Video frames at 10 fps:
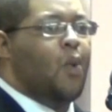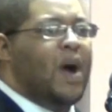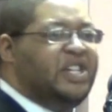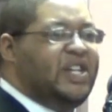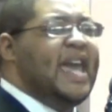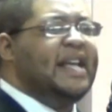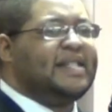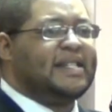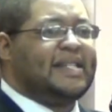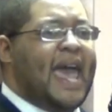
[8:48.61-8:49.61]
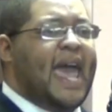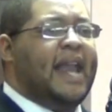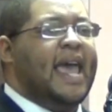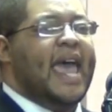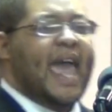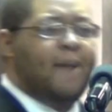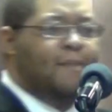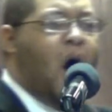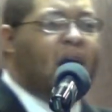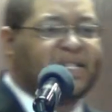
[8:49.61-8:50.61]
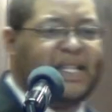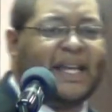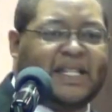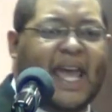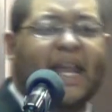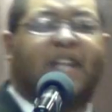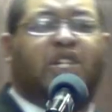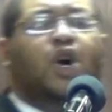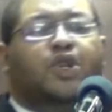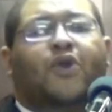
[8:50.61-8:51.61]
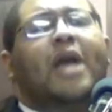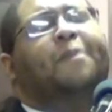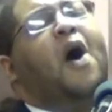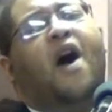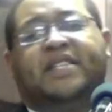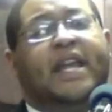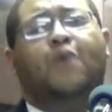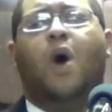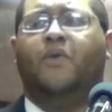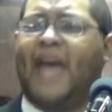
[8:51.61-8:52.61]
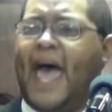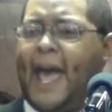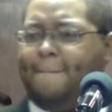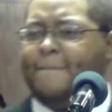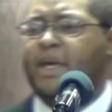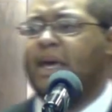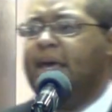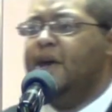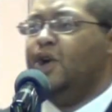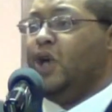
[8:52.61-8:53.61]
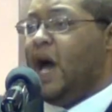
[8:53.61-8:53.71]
Where Jesus said in Mark 16 that you'll drink poison and won't die.